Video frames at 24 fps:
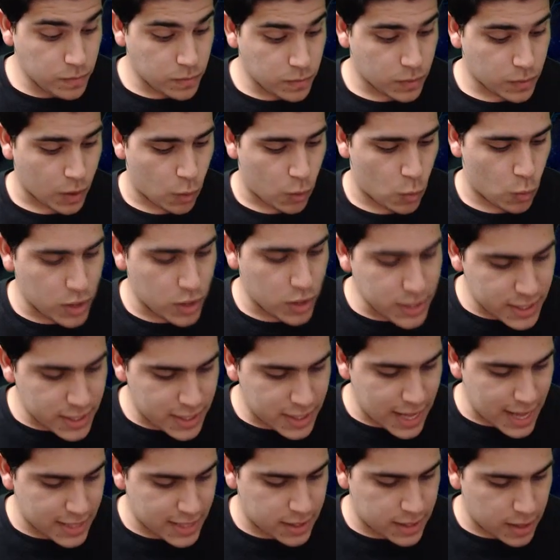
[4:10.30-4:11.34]
once
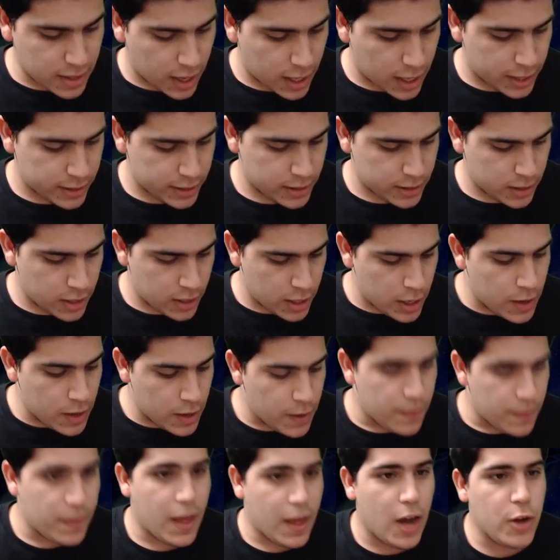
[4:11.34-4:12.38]
that's done,
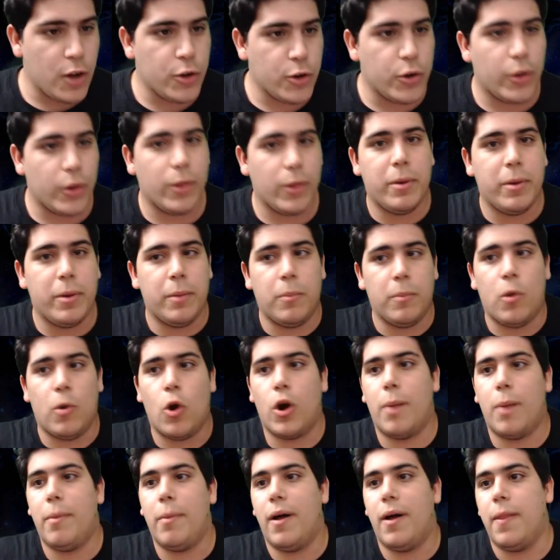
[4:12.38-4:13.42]
now you know a little bit more
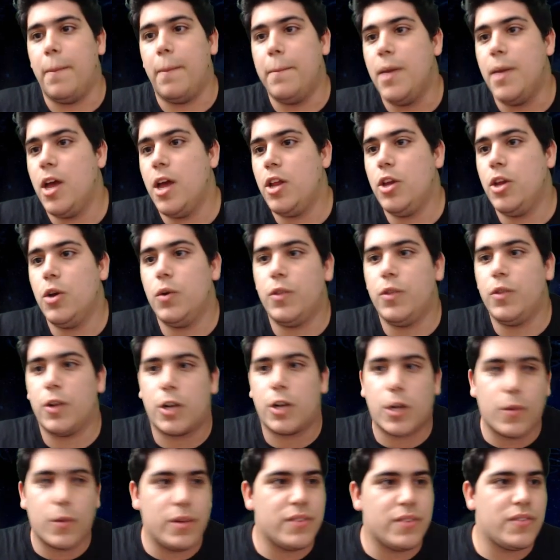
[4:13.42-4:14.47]
about the menu, the
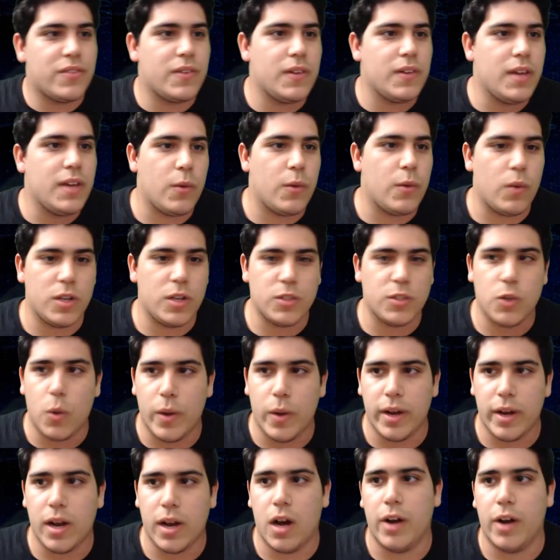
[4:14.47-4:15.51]
currency, and what's
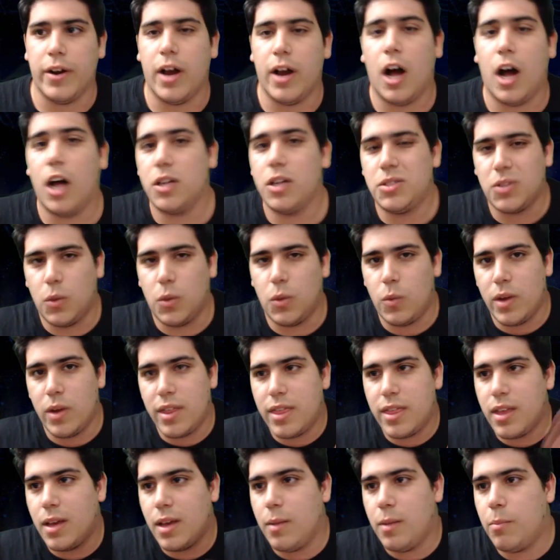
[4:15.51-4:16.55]
going on. Also, one
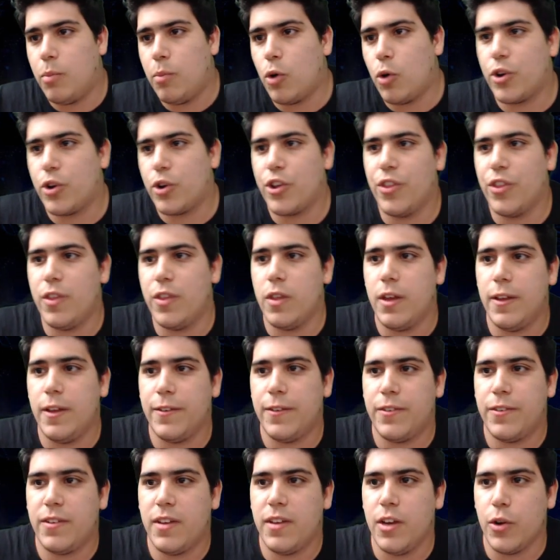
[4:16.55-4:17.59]
thing important
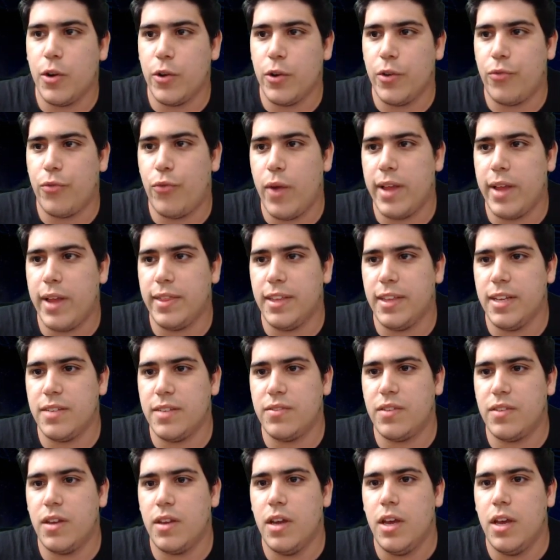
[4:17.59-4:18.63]
is here your friend
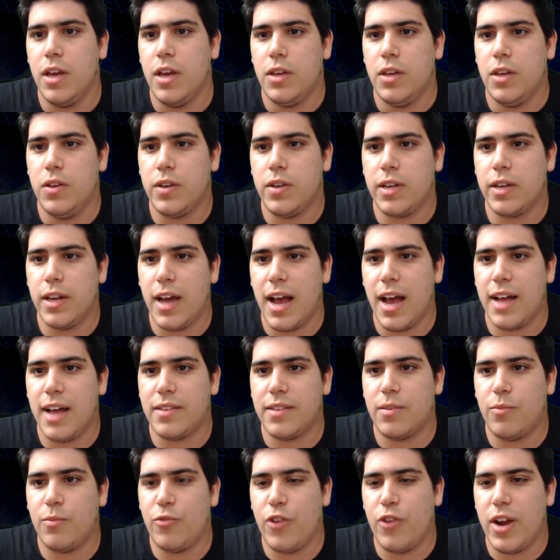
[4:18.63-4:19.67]
list. You can add
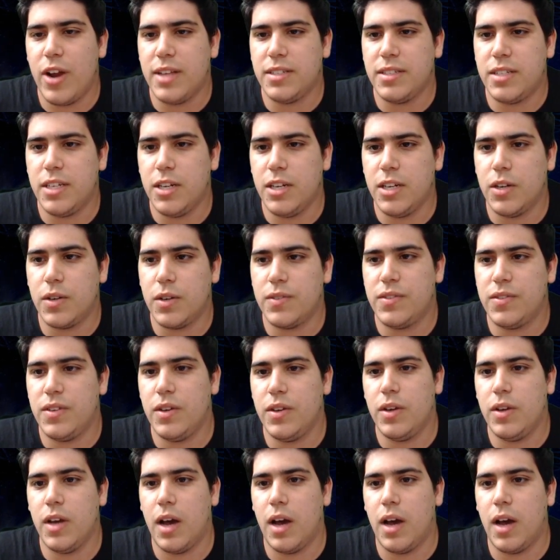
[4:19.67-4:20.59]
some friends here, see